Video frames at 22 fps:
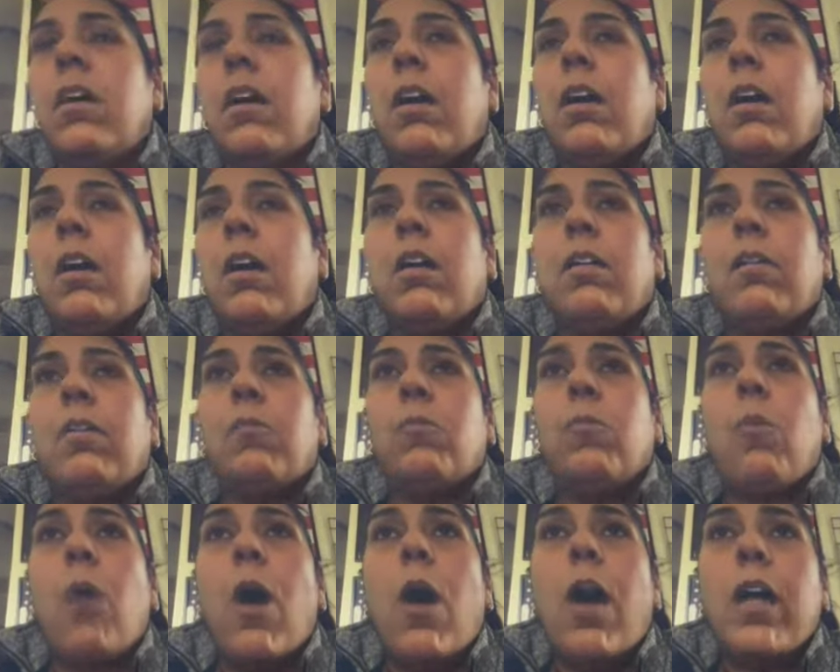
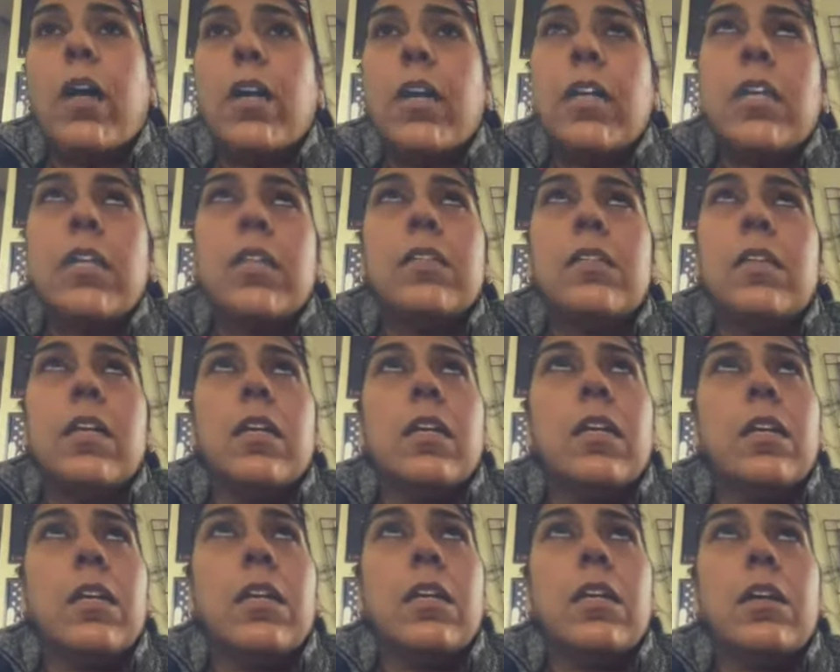one in
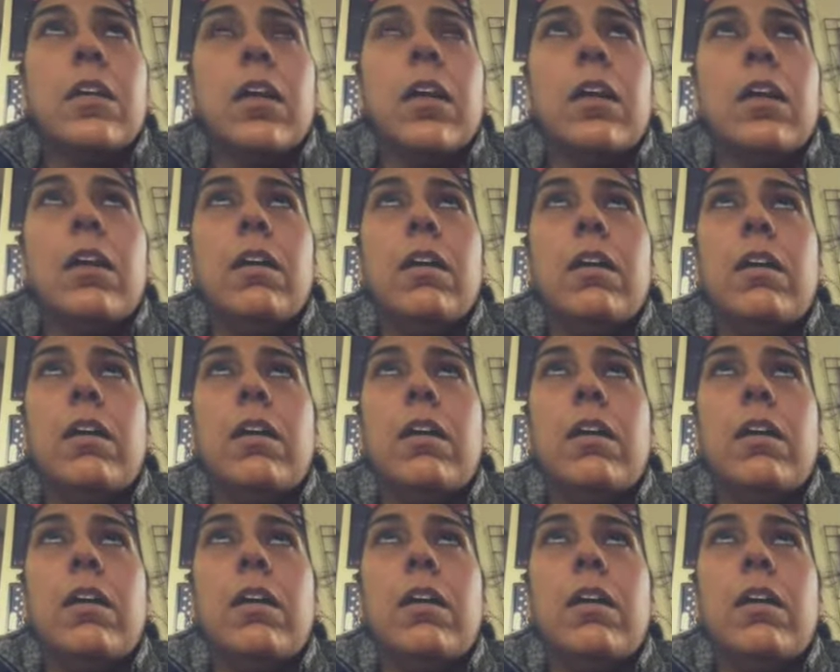the